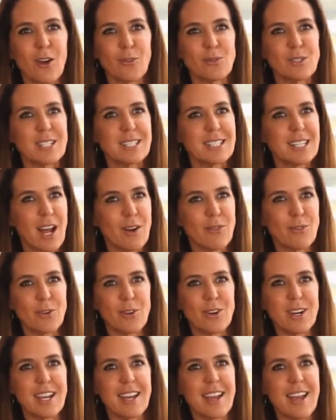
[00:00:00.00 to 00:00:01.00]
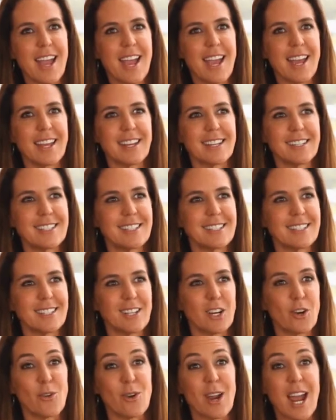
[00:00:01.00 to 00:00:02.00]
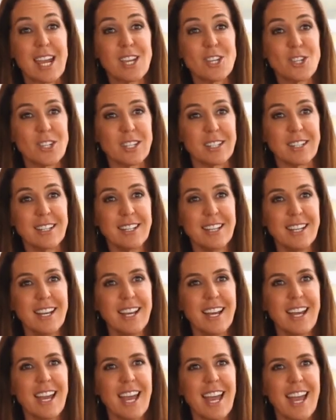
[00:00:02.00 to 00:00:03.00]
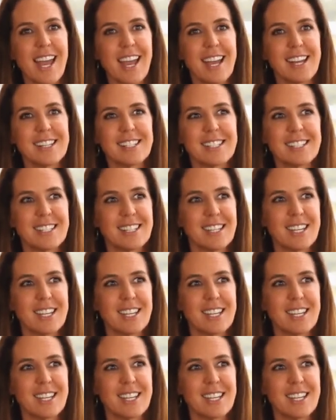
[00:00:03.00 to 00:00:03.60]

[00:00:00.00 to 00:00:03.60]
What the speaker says: discovery and creation, and